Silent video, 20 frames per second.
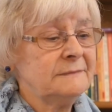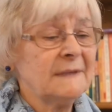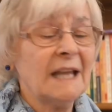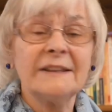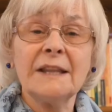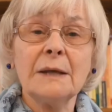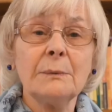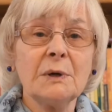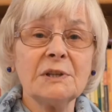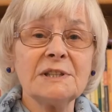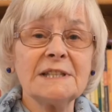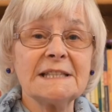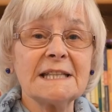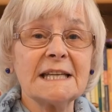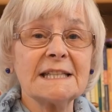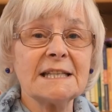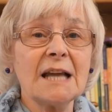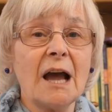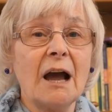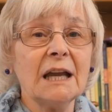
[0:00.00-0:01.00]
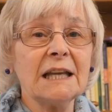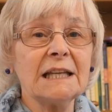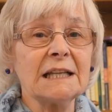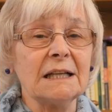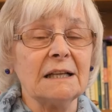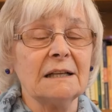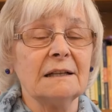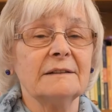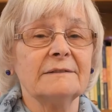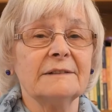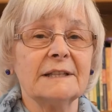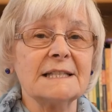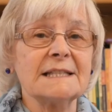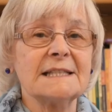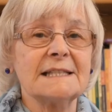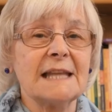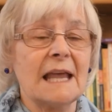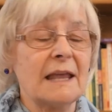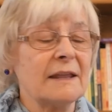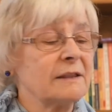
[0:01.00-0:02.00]
They wanted a title that
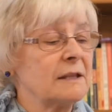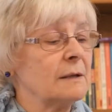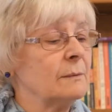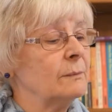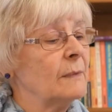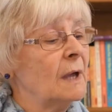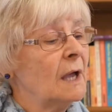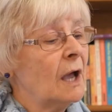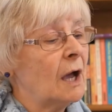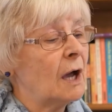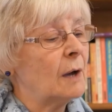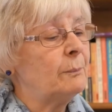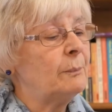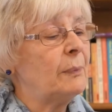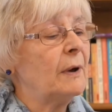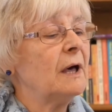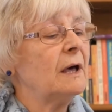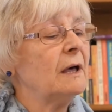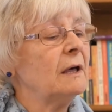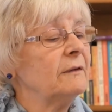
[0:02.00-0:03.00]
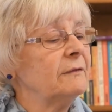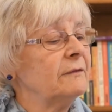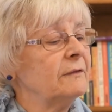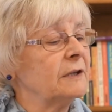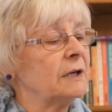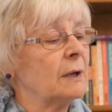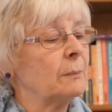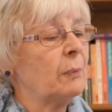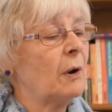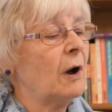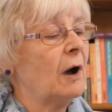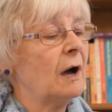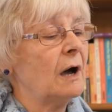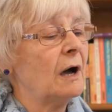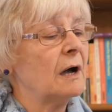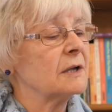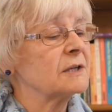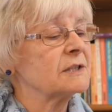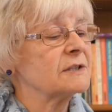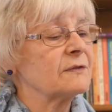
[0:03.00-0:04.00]
set them above and
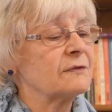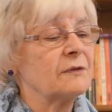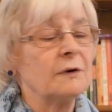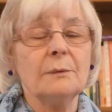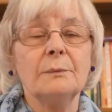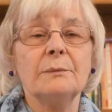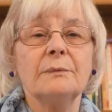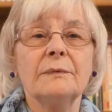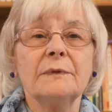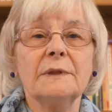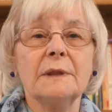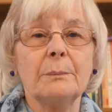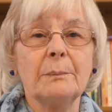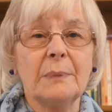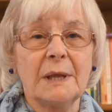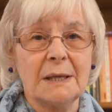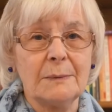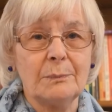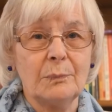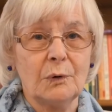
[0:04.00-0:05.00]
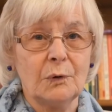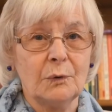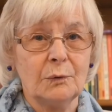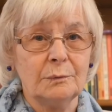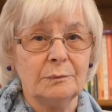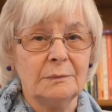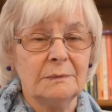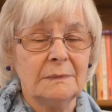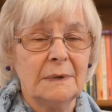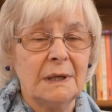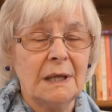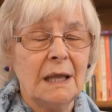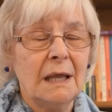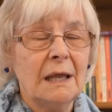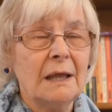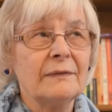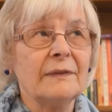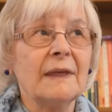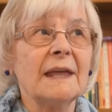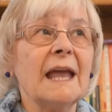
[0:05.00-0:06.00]
apart from the people.
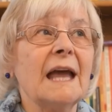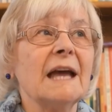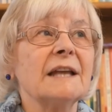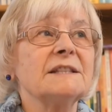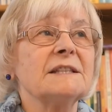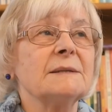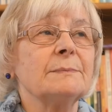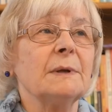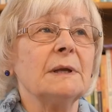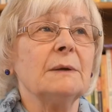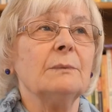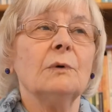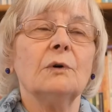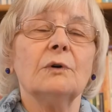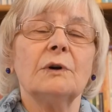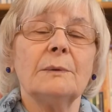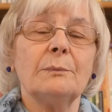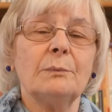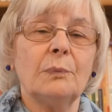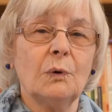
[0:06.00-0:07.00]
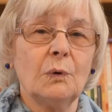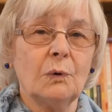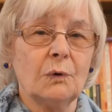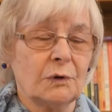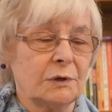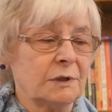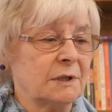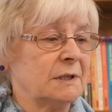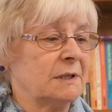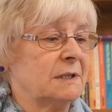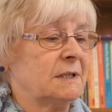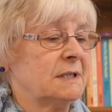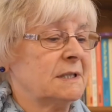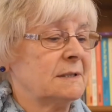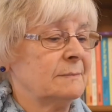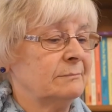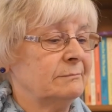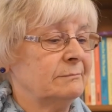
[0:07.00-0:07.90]
They had to be more important.